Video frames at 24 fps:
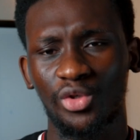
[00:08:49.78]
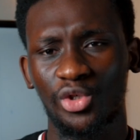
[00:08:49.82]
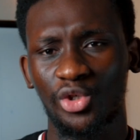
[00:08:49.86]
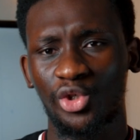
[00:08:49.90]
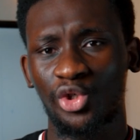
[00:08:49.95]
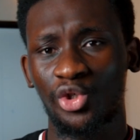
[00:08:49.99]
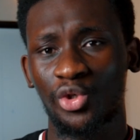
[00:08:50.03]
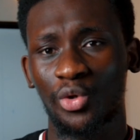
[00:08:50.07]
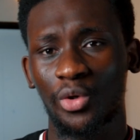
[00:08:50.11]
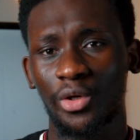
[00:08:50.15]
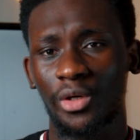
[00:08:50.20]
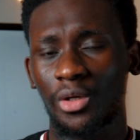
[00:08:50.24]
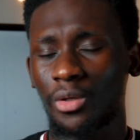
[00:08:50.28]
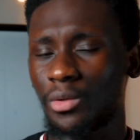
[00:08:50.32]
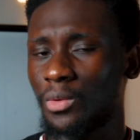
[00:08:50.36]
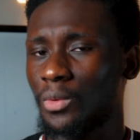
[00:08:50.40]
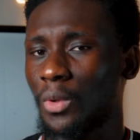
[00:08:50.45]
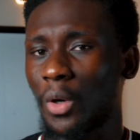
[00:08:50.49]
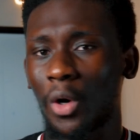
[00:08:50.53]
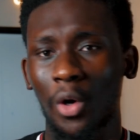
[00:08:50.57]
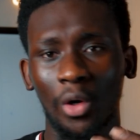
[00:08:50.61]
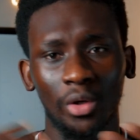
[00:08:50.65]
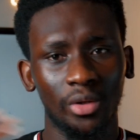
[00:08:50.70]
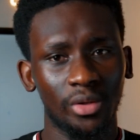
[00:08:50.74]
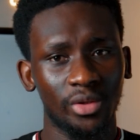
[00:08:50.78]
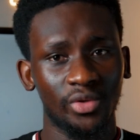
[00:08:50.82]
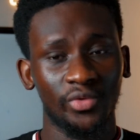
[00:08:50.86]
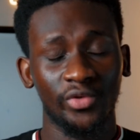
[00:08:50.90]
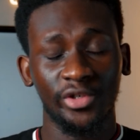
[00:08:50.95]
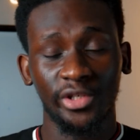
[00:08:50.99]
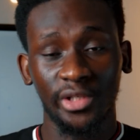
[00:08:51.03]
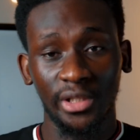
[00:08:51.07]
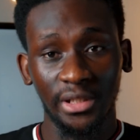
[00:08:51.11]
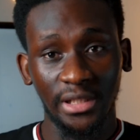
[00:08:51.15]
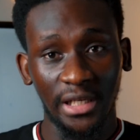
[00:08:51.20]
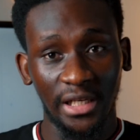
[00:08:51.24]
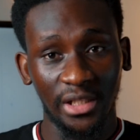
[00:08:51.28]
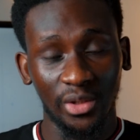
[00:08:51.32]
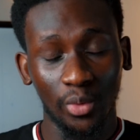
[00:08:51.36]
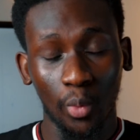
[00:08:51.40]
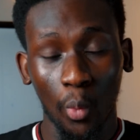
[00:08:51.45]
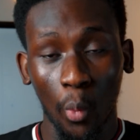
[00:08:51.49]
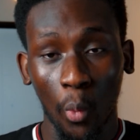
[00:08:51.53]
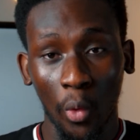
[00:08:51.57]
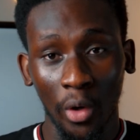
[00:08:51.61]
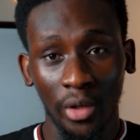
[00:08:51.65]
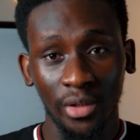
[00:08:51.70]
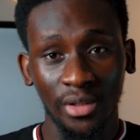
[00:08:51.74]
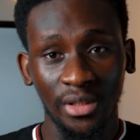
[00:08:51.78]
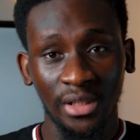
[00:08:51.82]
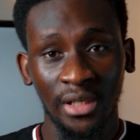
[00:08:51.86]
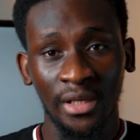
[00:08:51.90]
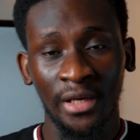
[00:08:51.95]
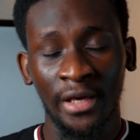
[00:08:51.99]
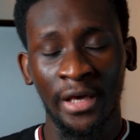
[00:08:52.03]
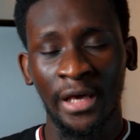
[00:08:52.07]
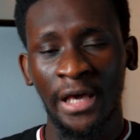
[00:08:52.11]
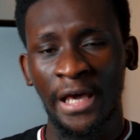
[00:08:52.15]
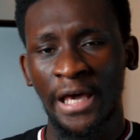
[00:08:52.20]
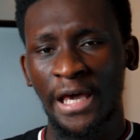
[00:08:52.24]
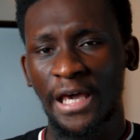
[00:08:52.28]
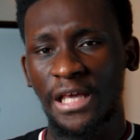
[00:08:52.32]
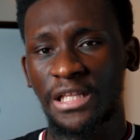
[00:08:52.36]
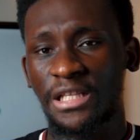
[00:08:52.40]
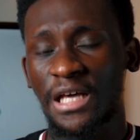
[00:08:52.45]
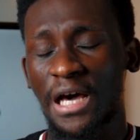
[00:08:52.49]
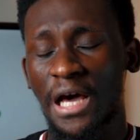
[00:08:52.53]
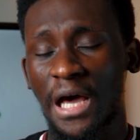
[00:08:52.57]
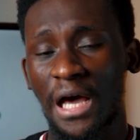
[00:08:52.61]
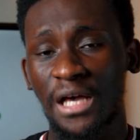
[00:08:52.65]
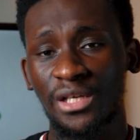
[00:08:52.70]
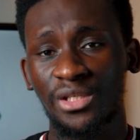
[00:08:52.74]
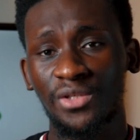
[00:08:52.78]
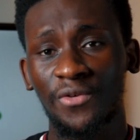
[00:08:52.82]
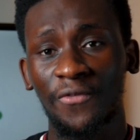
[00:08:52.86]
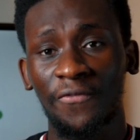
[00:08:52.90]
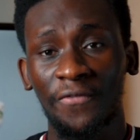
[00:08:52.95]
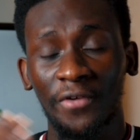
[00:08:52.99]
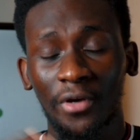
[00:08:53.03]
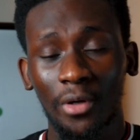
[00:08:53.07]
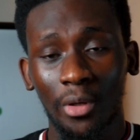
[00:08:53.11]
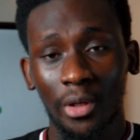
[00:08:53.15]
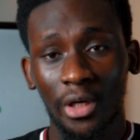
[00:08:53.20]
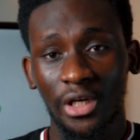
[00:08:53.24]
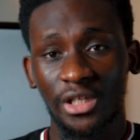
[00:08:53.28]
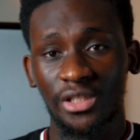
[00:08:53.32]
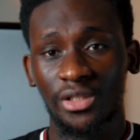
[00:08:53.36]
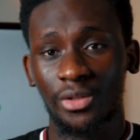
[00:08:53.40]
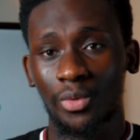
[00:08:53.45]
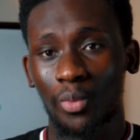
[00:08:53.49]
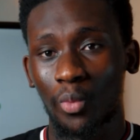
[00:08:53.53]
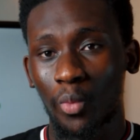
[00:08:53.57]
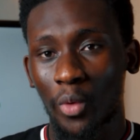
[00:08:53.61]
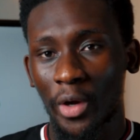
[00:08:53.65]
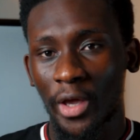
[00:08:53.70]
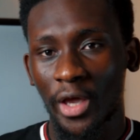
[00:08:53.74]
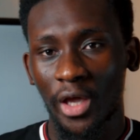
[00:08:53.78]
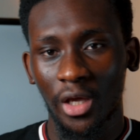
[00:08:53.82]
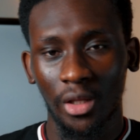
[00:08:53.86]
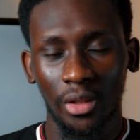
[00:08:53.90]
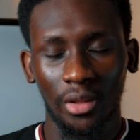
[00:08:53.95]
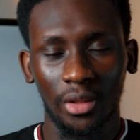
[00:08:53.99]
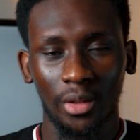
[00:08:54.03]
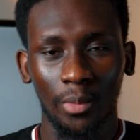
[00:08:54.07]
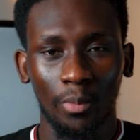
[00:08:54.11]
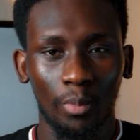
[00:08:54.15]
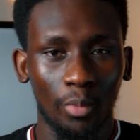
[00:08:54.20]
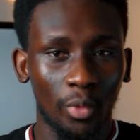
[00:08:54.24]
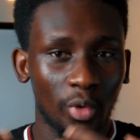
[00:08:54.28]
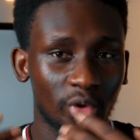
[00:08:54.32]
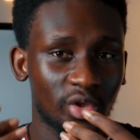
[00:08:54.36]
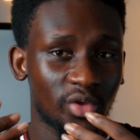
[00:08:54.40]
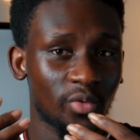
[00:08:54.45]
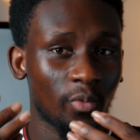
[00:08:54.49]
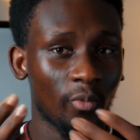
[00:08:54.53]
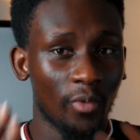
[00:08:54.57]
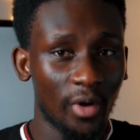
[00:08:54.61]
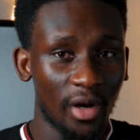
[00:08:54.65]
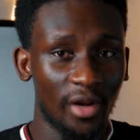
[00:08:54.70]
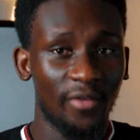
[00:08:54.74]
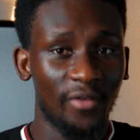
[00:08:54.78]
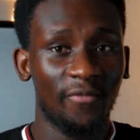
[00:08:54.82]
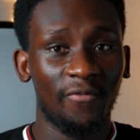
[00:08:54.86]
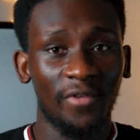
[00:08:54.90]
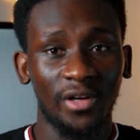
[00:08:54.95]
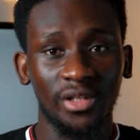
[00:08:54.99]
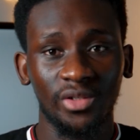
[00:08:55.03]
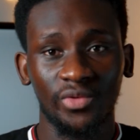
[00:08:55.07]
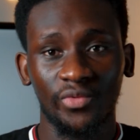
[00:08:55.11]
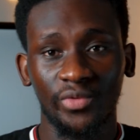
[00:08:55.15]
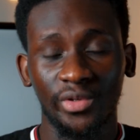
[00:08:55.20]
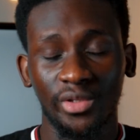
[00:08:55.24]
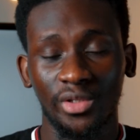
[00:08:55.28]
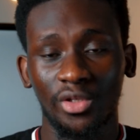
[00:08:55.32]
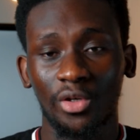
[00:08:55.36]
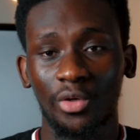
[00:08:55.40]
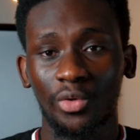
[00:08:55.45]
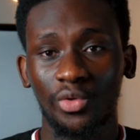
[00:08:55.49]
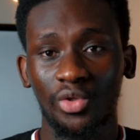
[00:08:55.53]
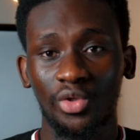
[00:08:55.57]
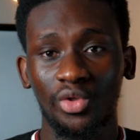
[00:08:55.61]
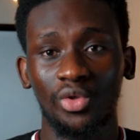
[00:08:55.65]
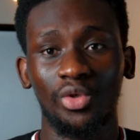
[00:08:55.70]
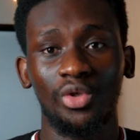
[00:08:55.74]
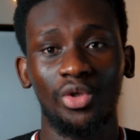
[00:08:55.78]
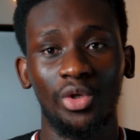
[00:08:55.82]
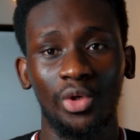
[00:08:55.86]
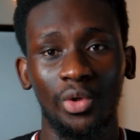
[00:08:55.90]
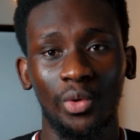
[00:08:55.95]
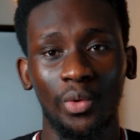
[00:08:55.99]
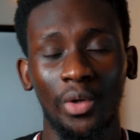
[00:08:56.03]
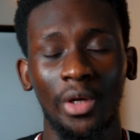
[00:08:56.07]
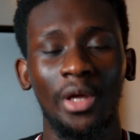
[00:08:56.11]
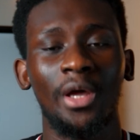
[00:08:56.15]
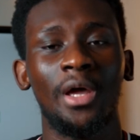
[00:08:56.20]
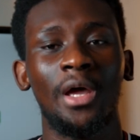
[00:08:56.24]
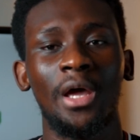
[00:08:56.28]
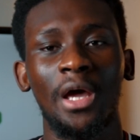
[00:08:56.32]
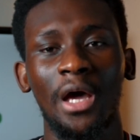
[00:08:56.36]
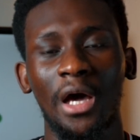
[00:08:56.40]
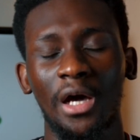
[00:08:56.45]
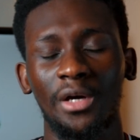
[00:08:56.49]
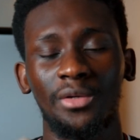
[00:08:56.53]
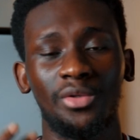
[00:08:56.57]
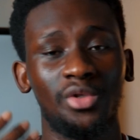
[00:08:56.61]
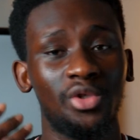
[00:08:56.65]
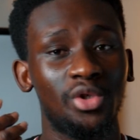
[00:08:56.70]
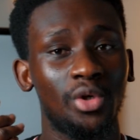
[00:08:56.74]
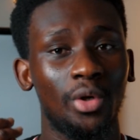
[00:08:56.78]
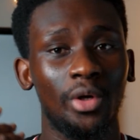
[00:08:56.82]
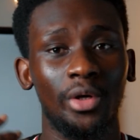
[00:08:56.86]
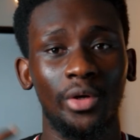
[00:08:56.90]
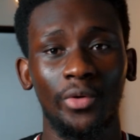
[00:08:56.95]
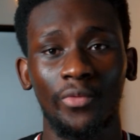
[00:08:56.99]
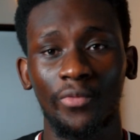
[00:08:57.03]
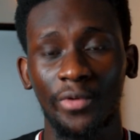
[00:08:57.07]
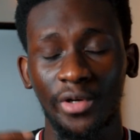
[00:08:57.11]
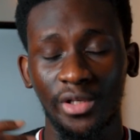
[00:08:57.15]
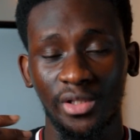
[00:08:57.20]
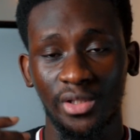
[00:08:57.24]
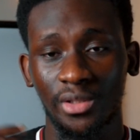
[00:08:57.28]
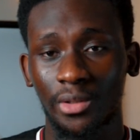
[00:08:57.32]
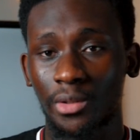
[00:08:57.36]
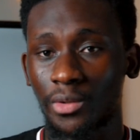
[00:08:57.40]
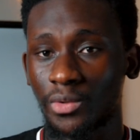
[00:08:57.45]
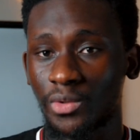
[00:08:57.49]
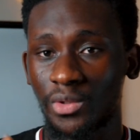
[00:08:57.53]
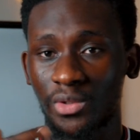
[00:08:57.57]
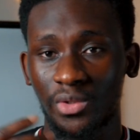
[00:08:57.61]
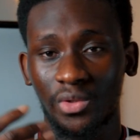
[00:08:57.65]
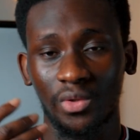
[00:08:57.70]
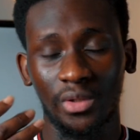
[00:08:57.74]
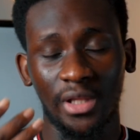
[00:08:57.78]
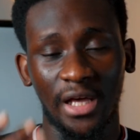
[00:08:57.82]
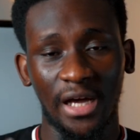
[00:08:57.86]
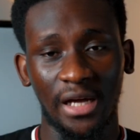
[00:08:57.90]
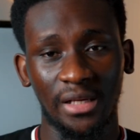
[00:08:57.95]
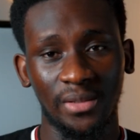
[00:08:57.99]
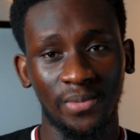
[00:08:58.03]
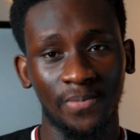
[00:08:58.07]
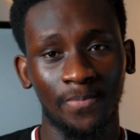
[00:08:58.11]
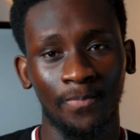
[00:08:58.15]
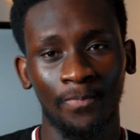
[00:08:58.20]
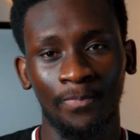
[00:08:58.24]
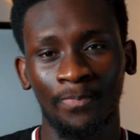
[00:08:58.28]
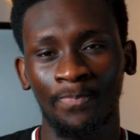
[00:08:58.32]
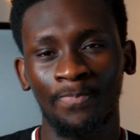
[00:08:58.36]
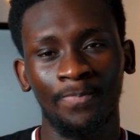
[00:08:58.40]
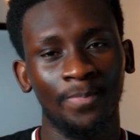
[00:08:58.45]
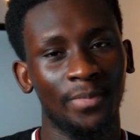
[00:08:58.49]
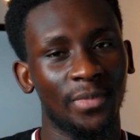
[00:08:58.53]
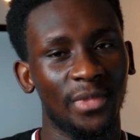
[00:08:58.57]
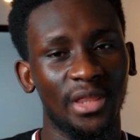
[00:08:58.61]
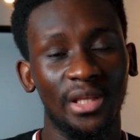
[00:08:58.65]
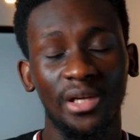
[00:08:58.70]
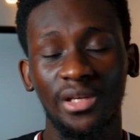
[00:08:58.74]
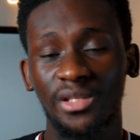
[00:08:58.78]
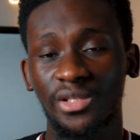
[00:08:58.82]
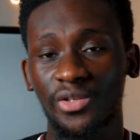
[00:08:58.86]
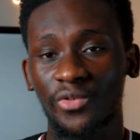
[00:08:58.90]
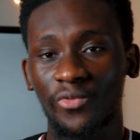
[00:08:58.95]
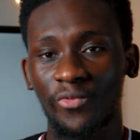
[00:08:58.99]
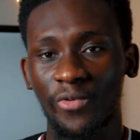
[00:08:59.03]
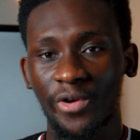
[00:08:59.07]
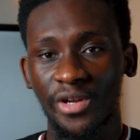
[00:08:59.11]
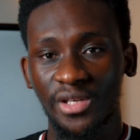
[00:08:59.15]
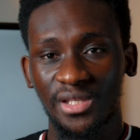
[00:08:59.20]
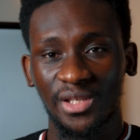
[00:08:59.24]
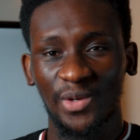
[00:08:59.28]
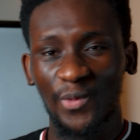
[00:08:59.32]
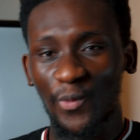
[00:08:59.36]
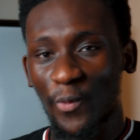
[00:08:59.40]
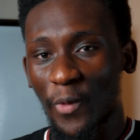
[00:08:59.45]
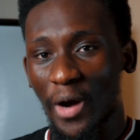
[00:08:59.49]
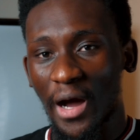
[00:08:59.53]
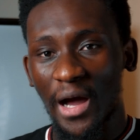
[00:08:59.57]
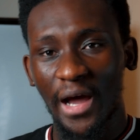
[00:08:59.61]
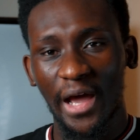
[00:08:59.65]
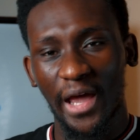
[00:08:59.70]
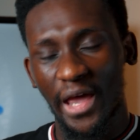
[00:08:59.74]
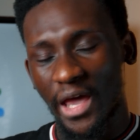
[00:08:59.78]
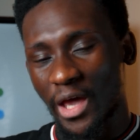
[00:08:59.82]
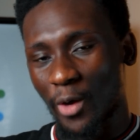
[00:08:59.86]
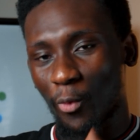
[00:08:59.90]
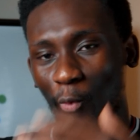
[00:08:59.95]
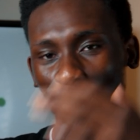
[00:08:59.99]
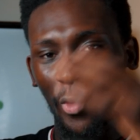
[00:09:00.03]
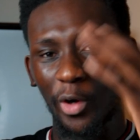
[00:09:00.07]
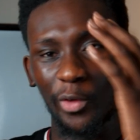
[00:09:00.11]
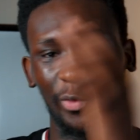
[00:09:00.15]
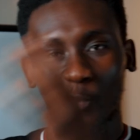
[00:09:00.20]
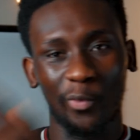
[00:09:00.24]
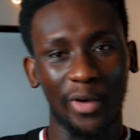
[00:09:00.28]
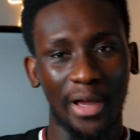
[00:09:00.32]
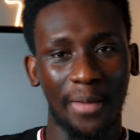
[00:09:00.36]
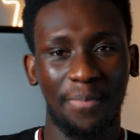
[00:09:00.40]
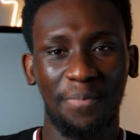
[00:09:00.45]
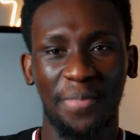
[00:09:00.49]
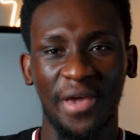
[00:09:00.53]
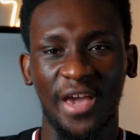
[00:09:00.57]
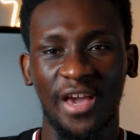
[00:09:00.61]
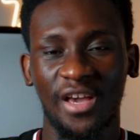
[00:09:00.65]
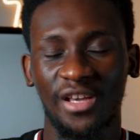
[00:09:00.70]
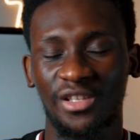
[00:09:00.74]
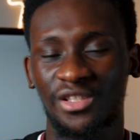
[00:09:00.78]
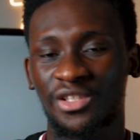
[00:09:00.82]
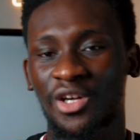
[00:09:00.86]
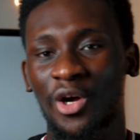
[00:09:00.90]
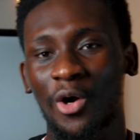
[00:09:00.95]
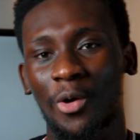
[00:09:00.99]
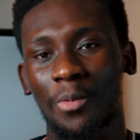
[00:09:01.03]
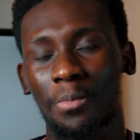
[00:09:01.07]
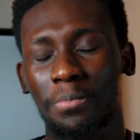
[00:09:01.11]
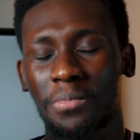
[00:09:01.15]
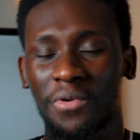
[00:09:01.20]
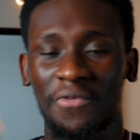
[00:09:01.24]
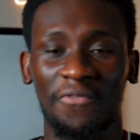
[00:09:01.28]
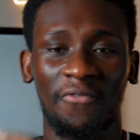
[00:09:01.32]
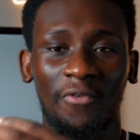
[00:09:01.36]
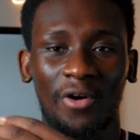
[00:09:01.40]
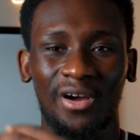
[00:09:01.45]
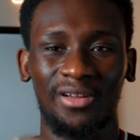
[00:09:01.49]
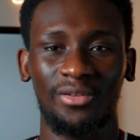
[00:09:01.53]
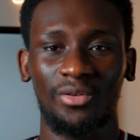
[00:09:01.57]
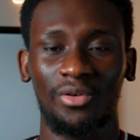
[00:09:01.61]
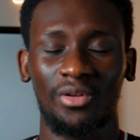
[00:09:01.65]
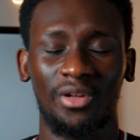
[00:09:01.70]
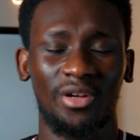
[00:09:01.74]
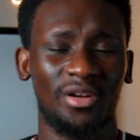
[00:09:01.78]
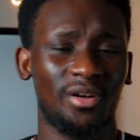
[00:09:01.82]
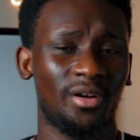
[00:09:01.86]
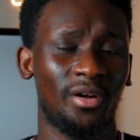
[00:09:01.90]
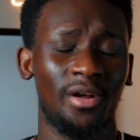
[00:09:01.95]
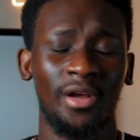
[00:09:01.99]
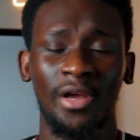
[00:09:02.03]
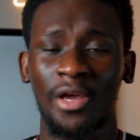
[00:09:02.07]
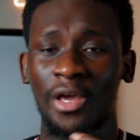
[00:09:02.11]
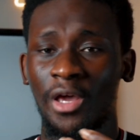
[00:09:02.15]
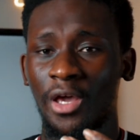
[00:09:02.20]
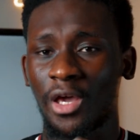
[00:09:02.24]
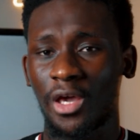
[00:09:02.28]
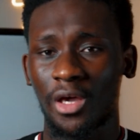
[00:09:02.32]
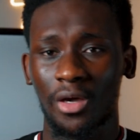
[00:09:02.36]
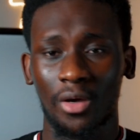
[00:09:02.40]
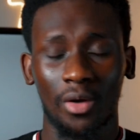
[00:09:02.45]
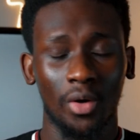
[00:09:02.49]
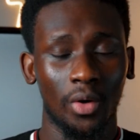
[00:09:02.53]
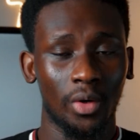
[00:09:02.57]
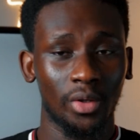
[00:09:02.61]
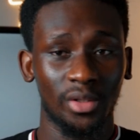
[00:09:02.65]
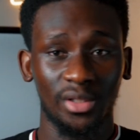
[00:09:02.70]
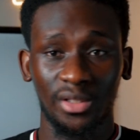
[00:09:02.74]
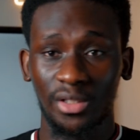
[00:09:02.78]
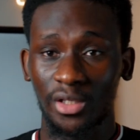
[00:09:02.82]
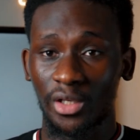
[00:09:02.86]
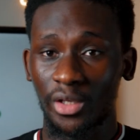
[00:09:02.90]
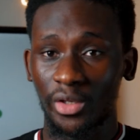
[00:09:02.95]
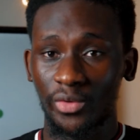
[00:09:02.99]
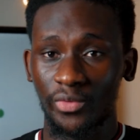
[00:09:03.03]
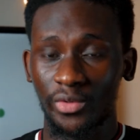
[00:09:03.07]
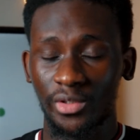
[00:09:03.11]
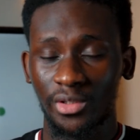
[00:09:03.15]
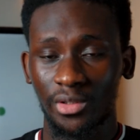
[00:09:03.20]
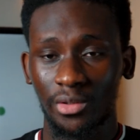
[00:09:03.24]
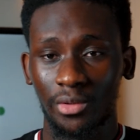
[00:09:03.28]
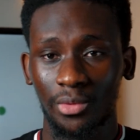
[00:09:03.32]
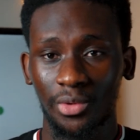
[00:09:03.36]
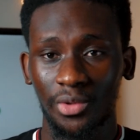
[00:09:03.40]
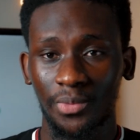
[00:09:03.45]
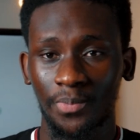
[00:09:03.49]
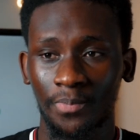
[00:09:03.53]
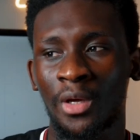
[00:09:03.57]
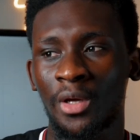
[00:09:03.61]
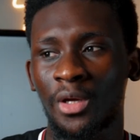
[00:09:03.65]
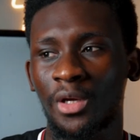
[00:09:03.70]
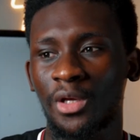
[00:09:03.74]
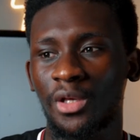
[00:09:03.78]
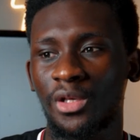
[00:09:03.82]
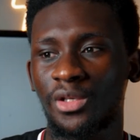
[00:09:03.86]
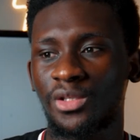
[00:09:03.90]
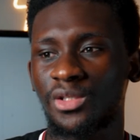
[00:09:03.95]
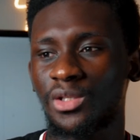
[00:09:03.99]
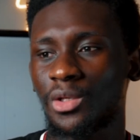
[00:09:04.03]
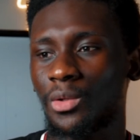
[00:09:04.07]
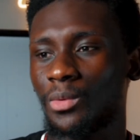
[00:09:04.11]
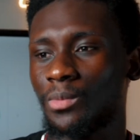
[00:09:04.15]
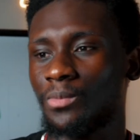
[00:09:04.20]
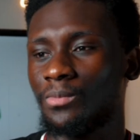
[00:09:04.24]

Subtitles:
just show you all those results at once. It has to figure out a way the most relevant result to you and show you results to that. There's a reason why one web page comes before another in Google search result. So